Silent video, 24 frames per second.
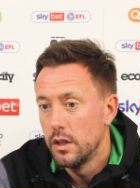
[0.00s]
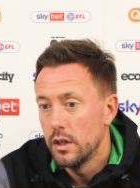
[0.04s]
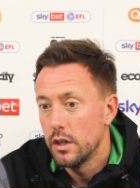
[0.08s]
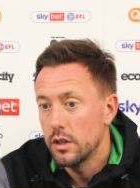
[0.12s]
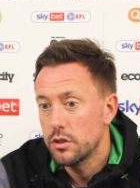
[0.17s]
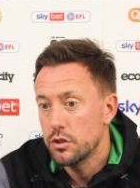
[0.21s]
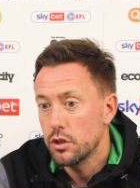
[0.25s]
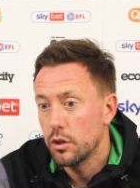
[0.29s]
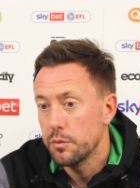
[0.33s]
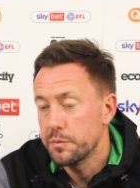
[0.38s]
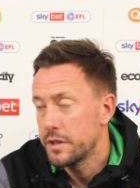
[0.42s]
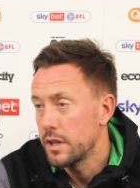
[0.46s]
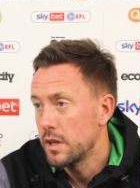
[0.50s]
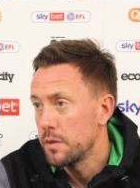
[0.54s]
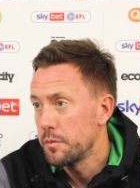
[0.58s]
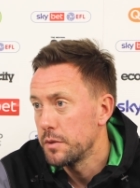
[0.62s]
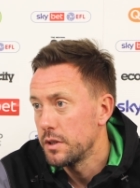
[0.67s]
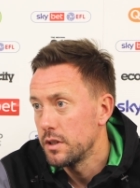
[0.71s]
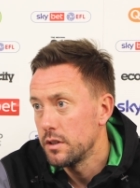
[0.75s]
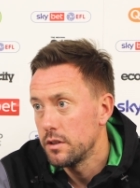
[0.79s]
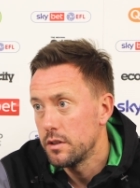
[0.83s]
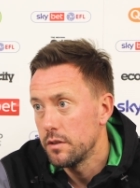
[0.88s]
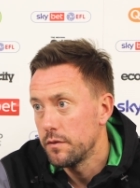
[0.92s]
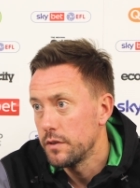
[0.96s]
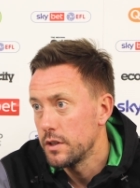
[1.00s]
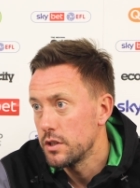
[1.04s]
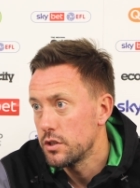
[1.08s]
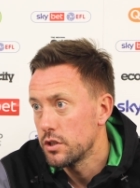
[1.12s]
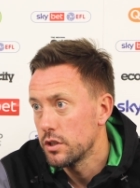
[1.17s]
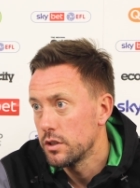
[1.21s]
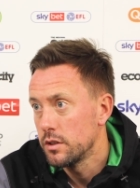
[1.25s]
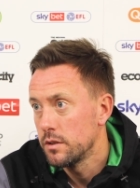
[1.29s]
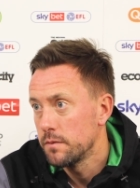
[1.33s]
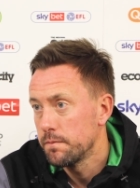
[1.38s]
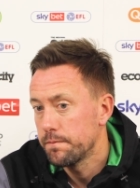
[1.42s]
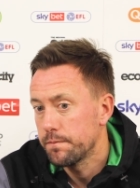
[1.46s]
a, a top team in the
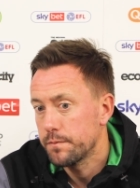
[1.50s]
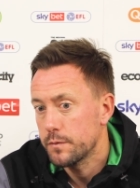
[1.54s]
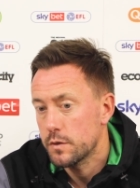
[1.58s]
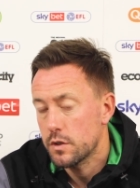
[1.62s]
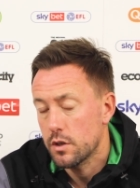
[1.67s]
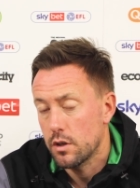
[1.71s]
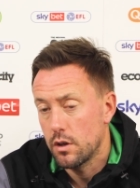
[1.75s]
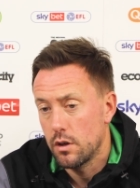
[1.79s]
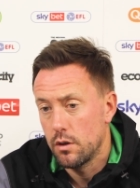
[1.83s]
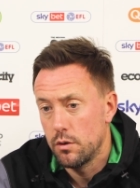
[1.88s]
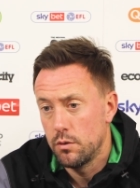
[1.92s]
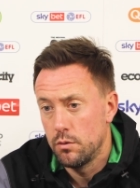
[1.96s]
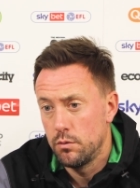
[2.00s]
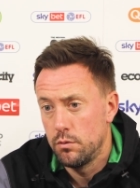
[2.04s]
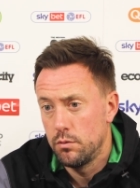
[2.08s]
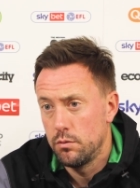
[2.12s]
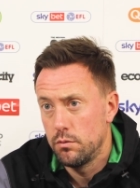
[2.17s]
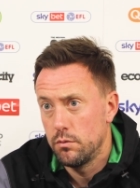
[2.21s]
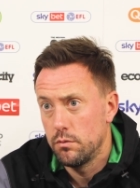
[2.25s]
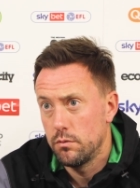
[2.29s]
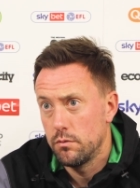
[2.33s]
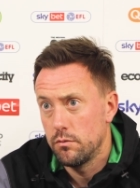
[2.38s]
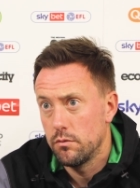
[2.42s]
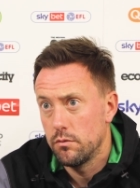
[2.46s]
division. So